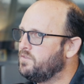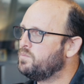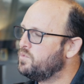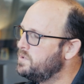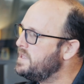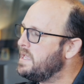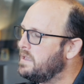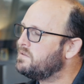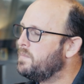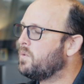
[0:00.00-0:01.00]
of some really
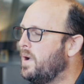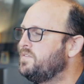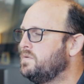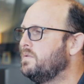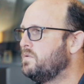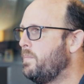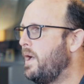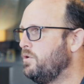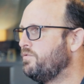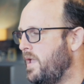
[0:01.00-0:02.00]
intimate questions
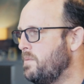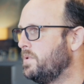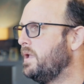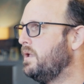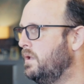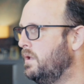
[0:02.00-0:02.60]
about your family.